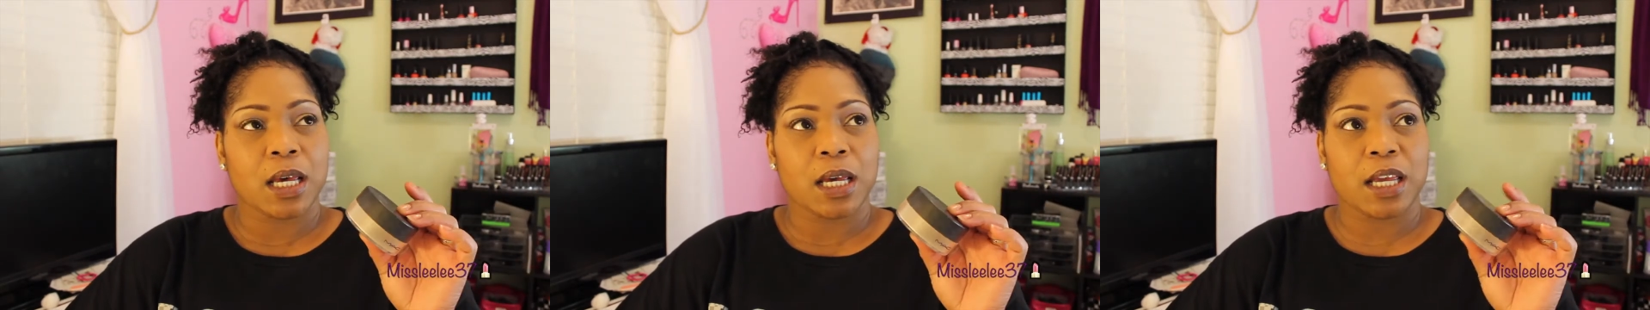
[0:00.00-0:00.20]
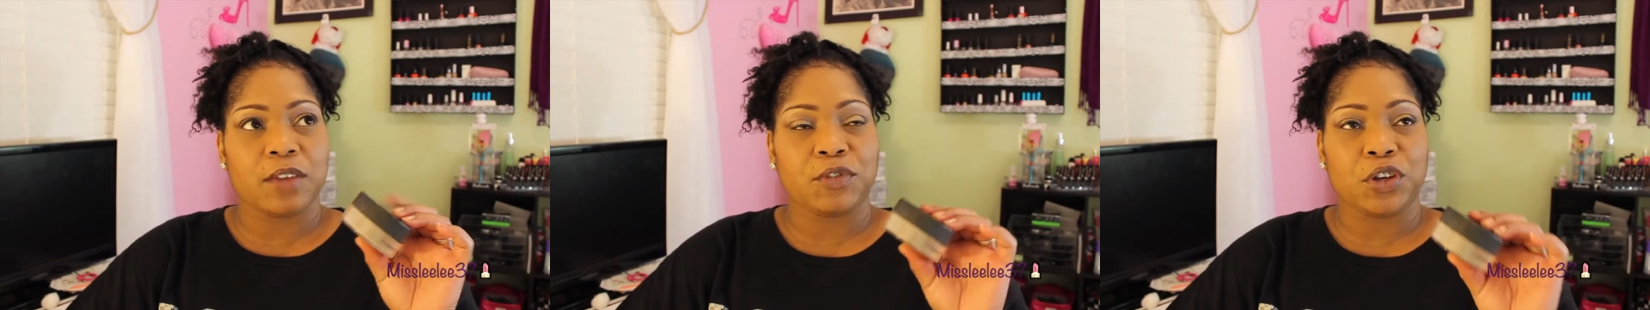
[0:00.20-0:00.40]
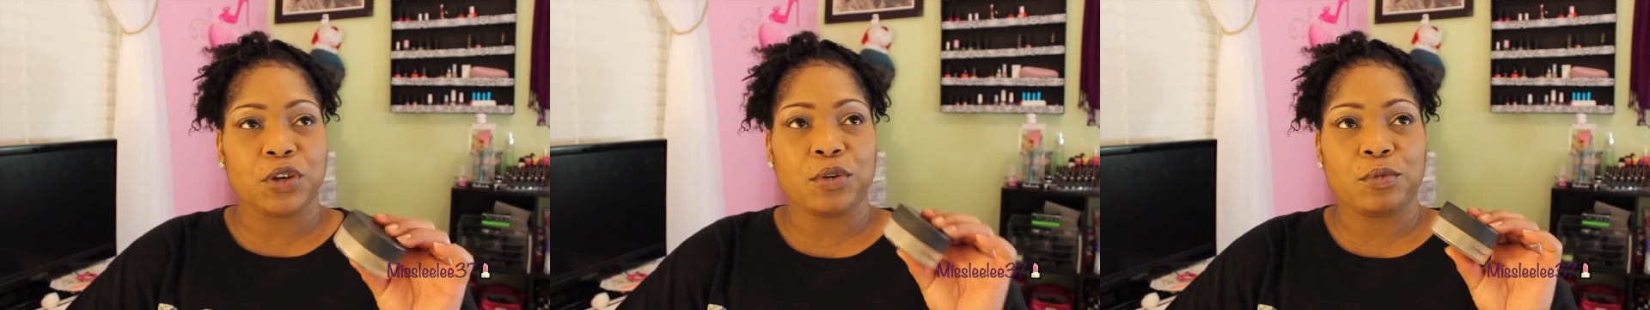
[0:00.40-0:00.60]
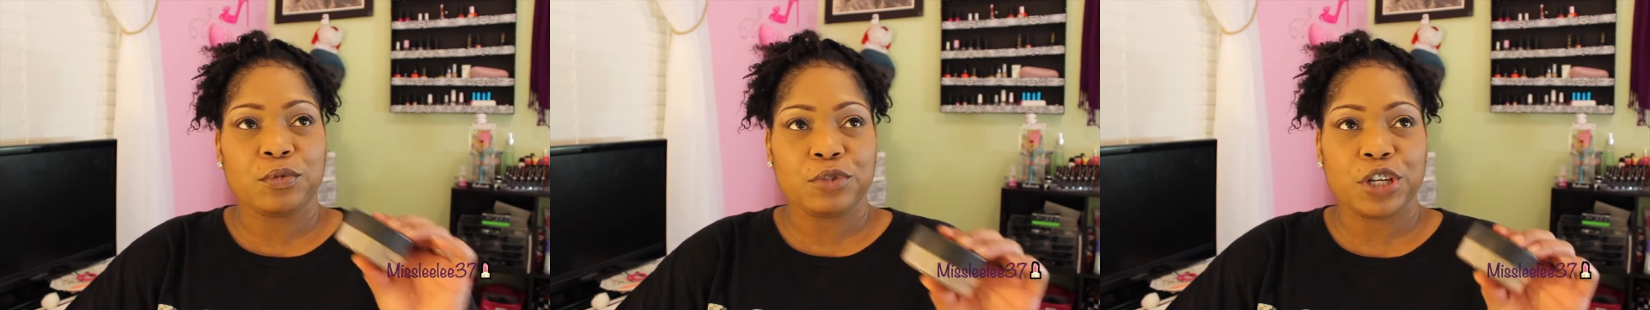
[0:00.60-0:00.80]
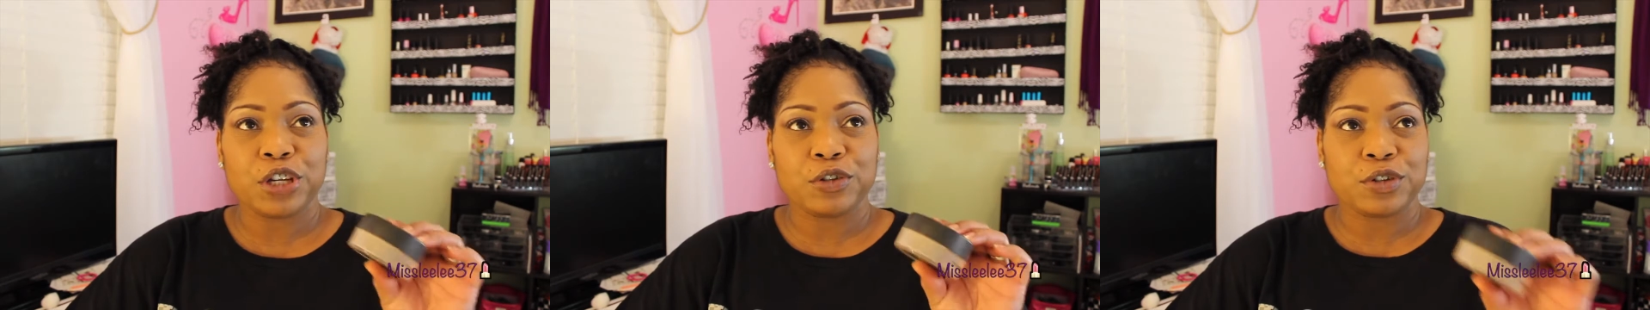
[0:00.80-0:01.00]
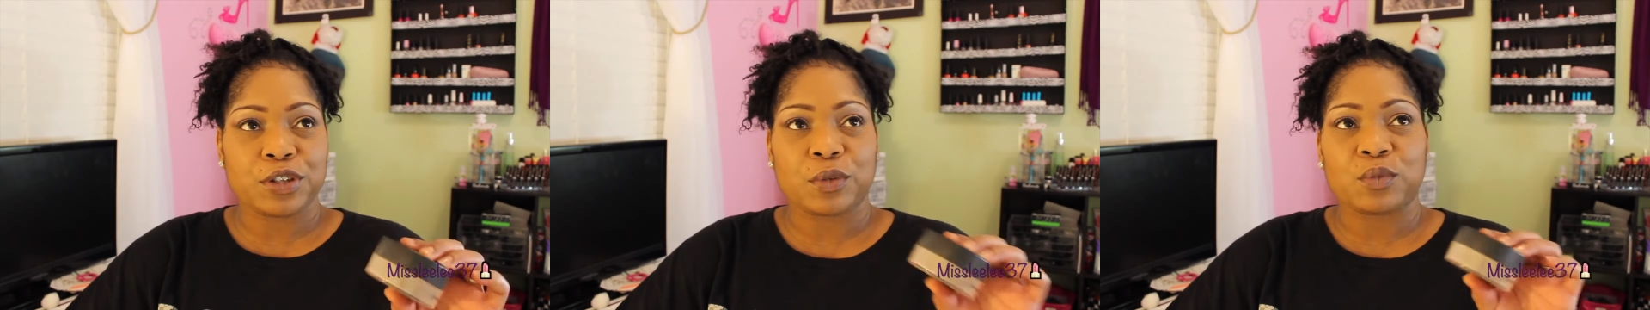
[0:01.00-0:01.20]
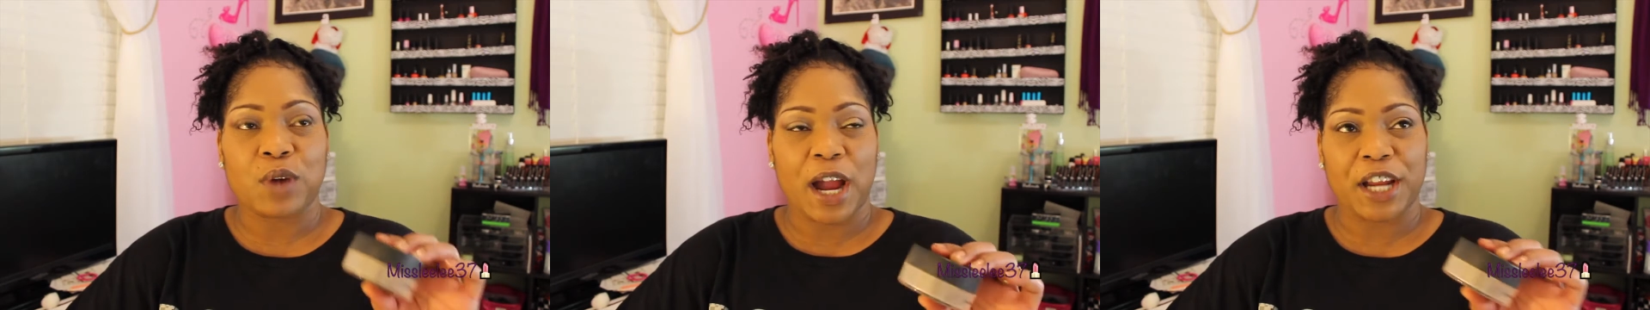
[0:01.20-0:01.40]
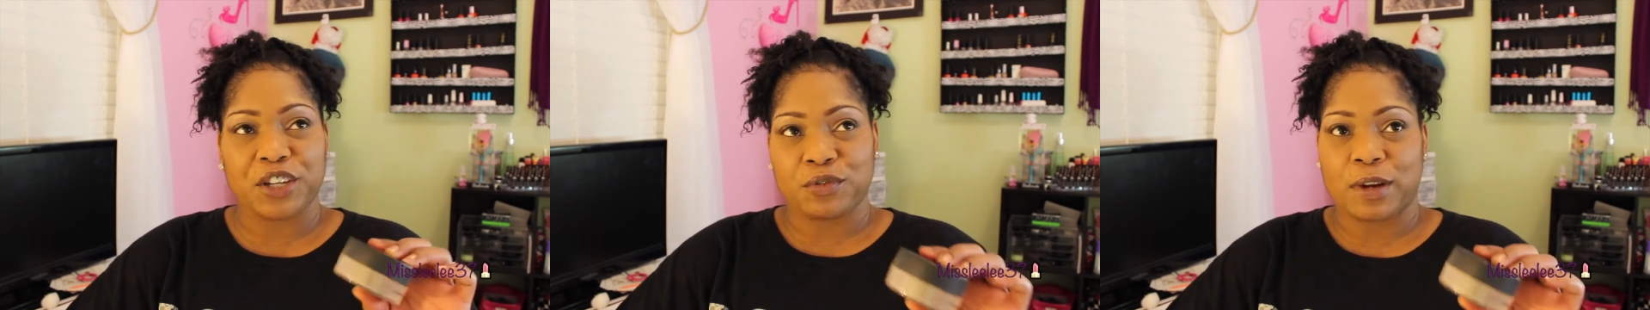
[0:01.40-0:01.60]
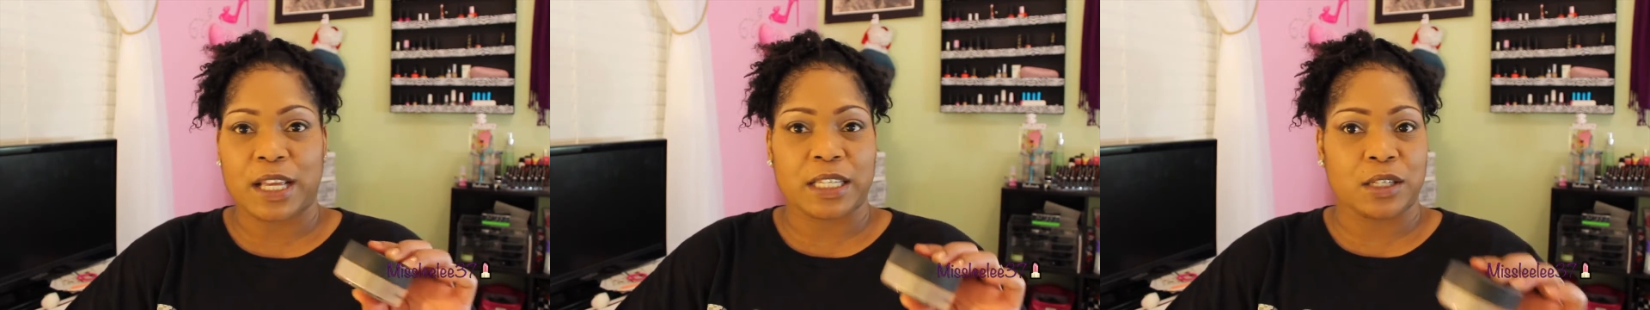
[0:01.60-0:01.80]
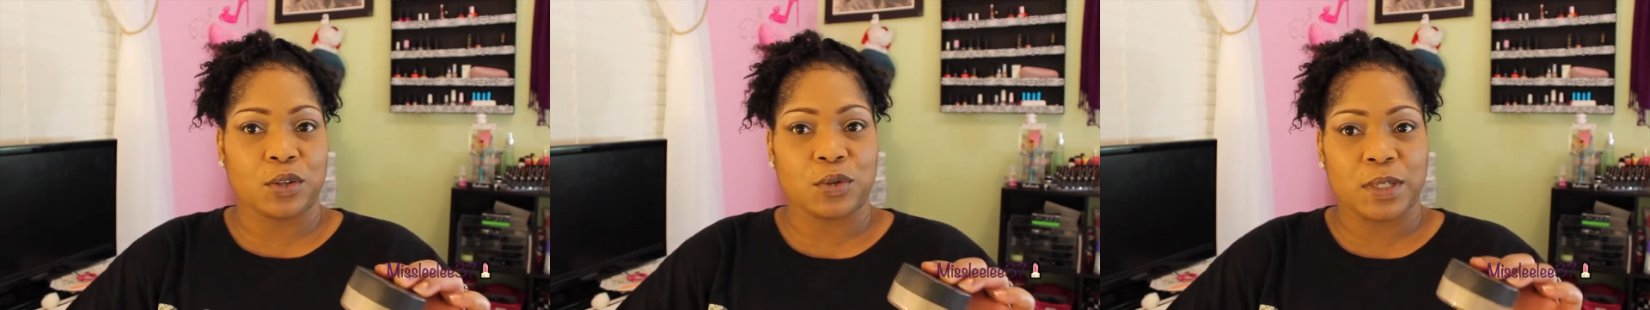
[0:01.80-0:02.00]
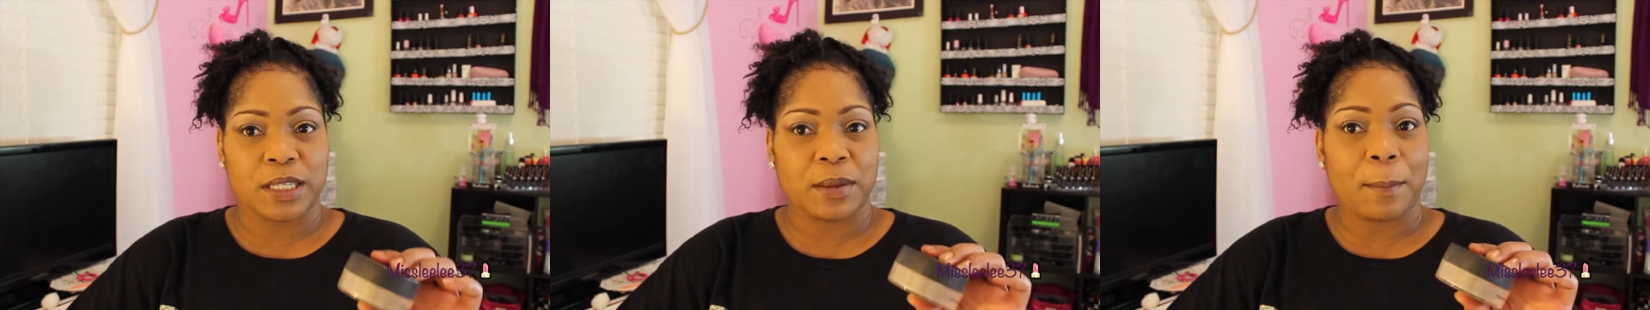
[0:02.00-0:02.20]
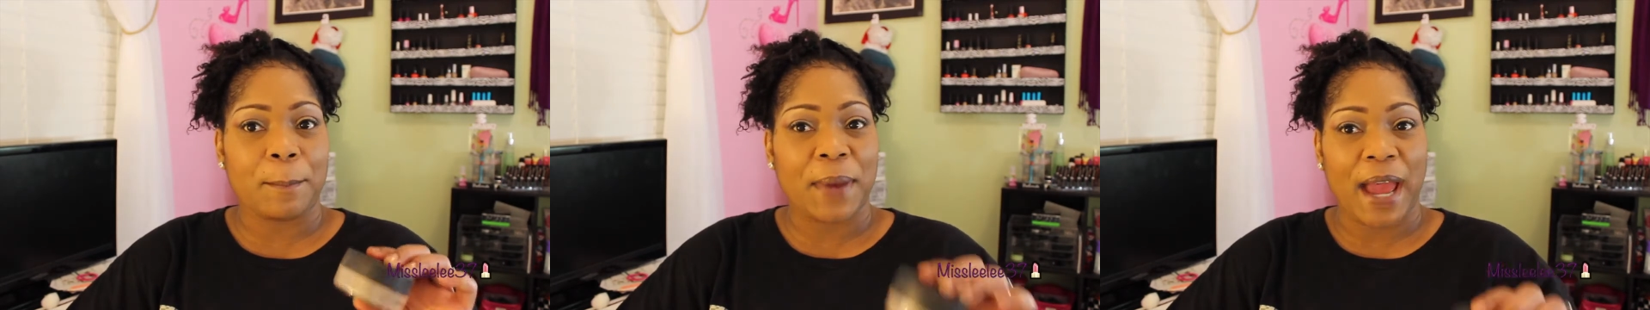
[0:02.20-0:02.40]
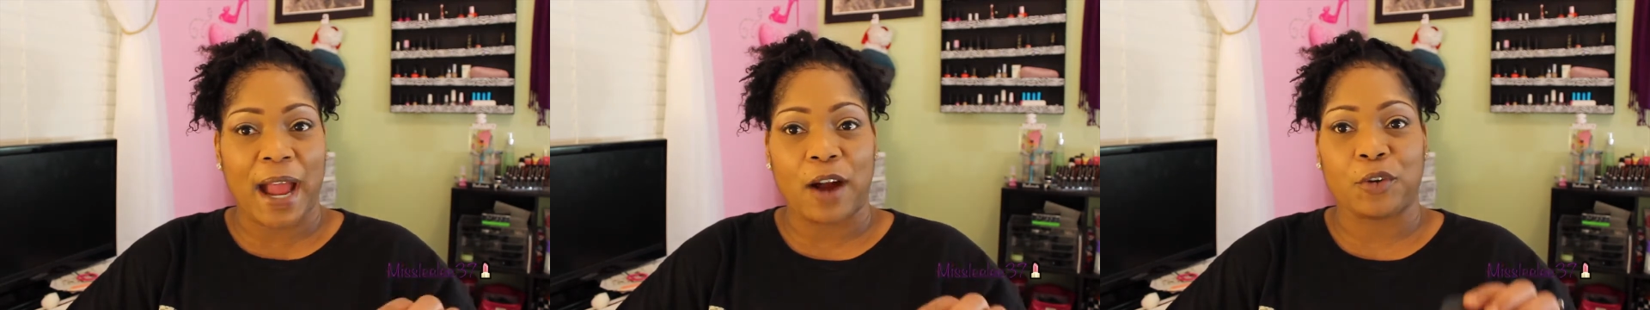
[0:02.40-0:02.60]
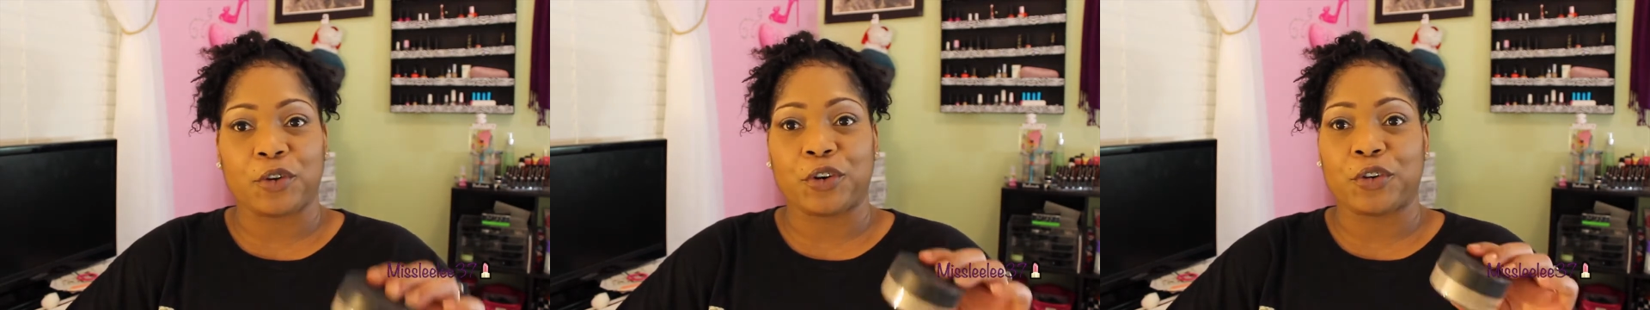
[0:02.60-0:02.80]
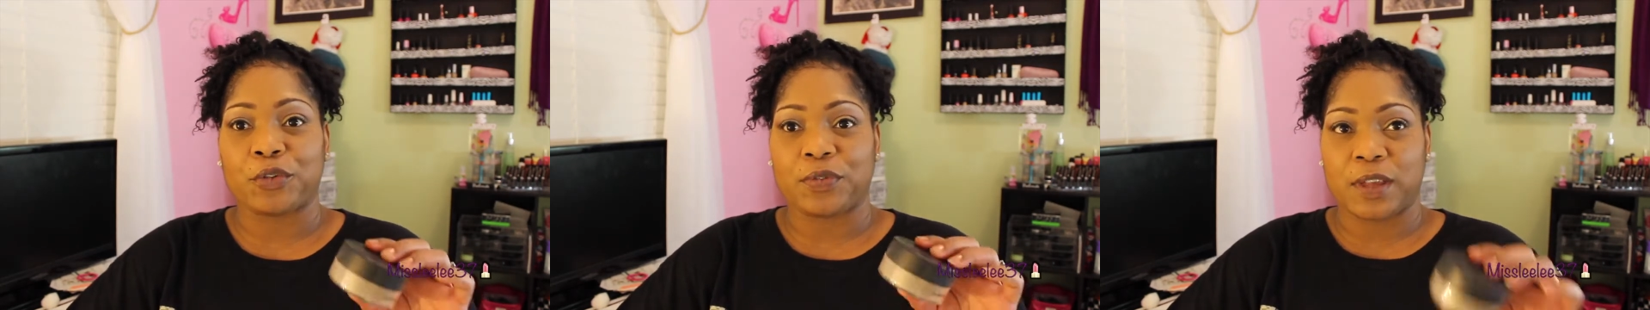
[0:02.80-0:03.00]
if you use the white translucent powder,